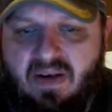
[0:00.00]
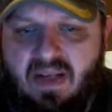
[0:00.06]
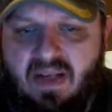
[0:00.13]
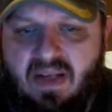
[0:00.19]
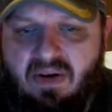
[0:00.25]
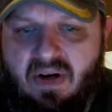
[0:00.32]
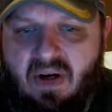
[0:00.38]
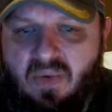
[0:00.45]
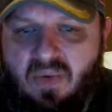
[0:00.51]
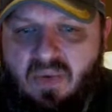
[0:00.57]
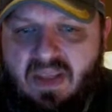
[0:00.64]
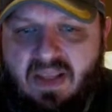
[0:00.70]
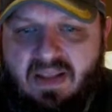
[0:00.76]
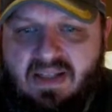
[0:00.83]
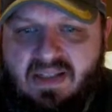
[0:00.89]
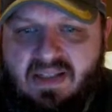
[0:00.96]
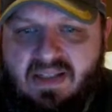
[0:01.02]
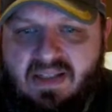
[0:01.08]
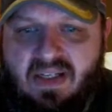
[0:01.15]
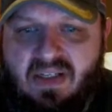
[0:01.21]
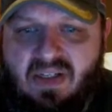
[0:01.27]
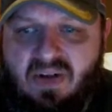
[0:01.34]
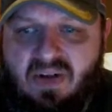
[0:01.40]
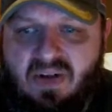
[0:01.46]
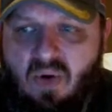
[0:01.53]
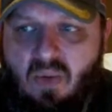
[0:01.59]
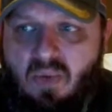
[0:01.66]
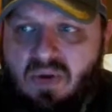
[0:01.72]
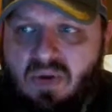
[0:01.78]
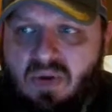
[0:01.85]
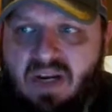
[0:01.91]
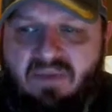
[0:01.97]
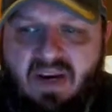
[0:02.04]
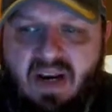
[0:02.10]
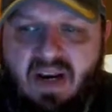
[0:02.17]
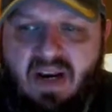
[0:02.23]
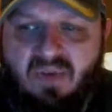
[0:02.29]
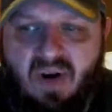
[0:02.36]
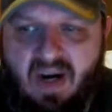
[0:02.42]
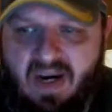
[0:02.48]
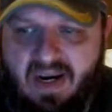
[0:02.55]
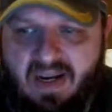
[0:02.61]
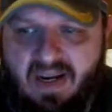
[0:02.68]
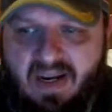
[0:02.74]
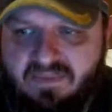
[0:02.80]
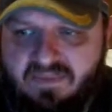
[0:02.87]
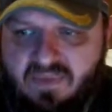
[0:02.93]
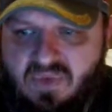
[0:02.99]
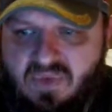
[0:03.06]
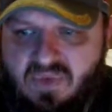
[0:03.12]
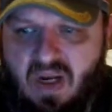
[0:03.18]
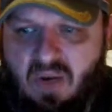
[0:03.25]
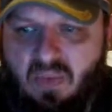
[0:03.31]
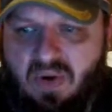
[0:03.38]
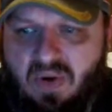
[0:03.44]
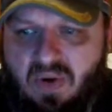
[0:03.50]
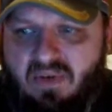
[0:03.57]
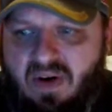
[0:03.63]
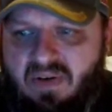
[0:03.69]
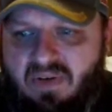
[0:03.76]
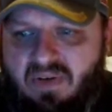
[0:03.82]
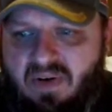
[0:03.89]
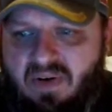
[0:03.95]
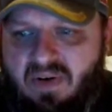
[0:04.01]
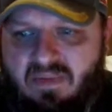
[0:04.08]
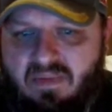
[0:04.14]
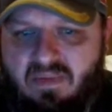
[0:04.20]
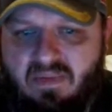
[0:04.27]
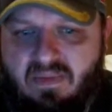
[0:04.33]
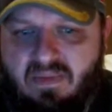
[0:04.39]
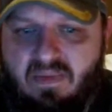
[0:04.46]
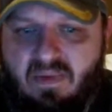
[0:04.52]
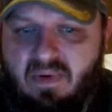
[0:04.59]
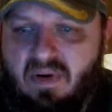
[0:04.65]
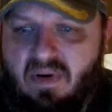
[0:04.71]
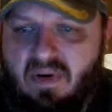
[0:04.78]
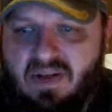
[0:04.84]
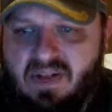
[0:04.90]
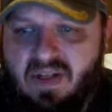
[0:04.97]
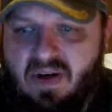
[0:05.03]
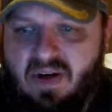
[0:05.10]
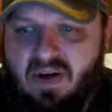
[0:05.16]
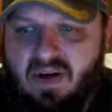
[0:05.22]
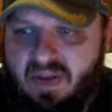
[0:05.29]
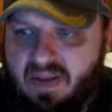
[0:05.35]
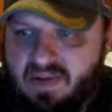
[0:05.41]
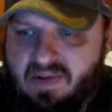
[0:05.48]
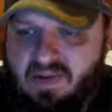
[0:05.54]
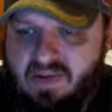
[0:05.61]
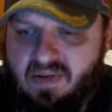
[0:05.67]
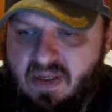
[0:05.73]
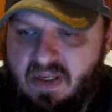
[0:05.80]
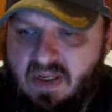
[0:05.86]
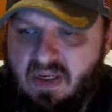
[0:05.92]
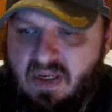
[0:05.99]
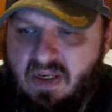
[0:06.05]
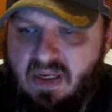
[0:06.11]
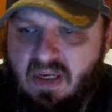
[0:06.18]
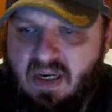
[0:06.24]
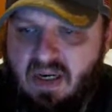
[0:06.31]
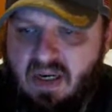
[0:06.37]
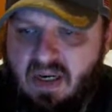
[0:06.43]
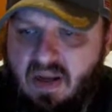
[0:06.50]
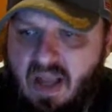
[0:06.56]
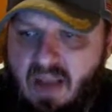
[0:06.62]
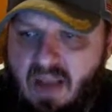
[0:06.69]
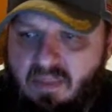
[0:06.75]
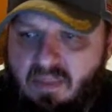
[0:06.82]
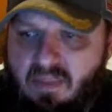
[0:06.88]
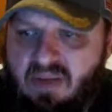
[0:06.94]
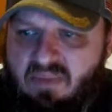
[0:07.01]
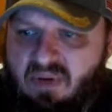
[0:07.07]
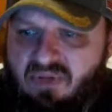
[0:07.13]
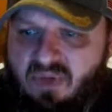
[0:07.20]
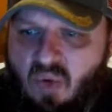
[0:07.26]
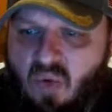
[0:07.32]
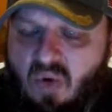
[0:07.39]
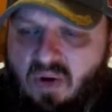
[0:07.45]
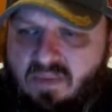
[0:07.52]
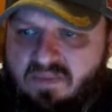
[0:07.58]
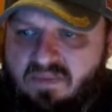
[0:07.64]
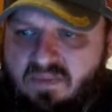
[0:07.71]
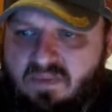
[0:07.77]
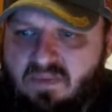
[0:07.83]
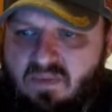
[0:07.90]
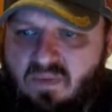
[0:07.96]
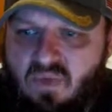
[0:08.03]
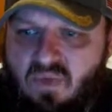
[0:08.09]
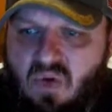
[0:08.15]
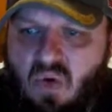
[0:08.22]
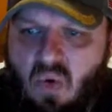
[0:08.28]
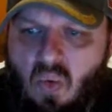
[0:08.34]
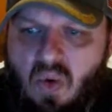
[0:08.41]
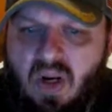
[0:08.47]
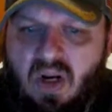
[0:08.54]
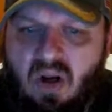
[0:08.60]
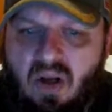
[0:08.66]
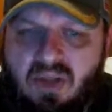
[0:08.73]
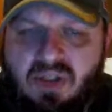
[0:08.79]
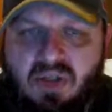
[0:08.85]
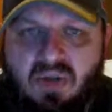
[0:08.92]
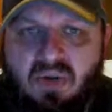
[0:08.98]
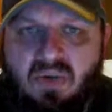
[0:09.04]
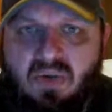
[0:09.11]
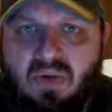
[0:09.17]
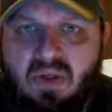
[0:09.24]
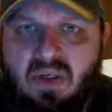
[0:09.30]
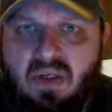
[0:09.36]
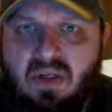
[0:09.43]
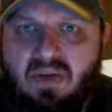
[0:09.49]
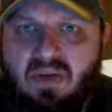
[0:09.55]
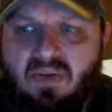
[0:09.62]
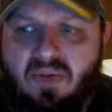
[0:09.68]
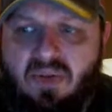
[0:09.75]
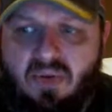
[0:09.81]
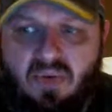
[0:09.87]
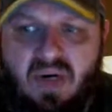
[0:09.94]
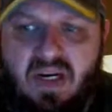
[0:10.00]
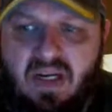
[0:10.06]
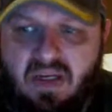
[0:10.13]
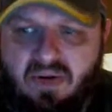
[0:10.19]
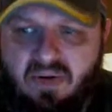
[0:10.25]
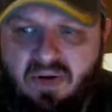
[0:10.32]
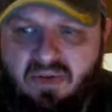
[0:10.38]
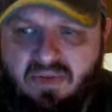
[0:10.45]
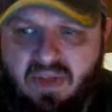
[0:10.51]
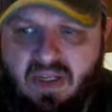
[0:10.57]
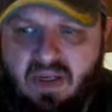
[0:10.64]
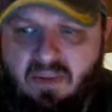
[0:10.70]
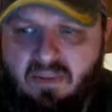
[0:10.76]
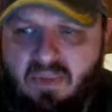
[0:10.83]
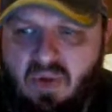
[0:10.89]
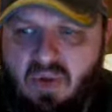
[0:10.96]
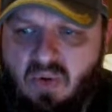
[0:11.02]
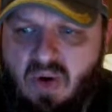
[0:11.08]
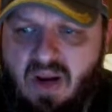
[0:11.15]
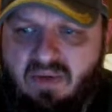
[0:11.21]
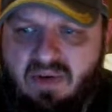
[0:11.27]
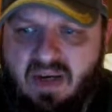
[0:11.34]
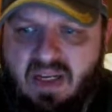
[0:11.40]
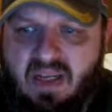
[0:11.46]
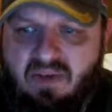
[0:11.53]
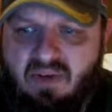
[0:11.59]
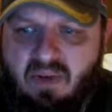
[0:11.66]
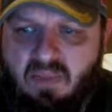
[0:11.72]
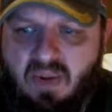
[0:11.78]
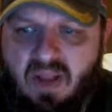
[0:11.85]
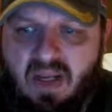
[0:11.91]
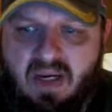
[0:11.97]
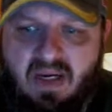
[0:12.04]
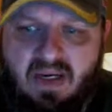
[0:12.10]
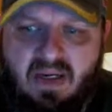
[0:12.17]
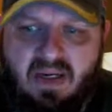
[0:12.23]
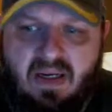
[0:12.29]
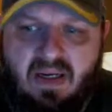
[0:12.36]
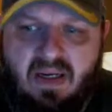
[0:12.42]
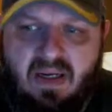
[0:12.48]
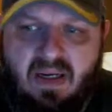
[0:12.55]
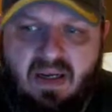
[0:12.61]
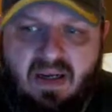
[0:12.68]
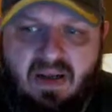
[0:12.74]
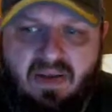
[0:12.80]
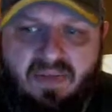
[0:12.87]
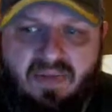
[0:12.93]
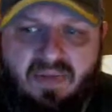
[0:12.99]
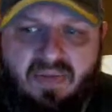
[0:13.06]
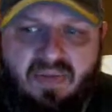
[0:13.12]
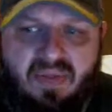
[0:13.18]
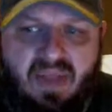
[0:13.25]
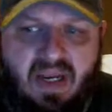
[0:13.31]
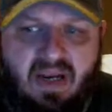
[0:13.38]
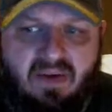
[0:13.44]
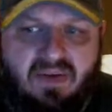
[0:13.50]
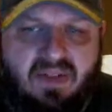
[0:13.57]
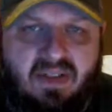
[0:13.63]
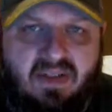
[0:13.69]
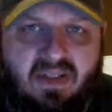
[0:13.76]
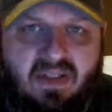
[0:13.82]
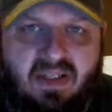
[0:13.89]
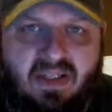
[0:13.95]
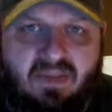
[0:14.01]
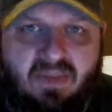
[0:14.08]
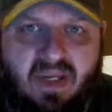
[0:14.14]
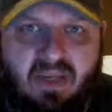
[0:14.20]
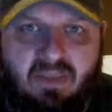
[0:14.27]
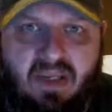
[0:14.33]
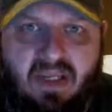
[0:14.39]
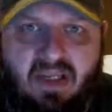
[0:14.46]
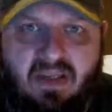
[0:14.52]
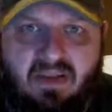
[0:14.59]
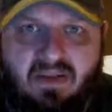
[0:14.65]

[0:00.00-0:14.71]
down here with the Elite Six Star Orb, which I've never had, so I would never even consider this. Uh, I believe before, when it cost you 300 of them, you were having to give up like a thousand of these, maybe.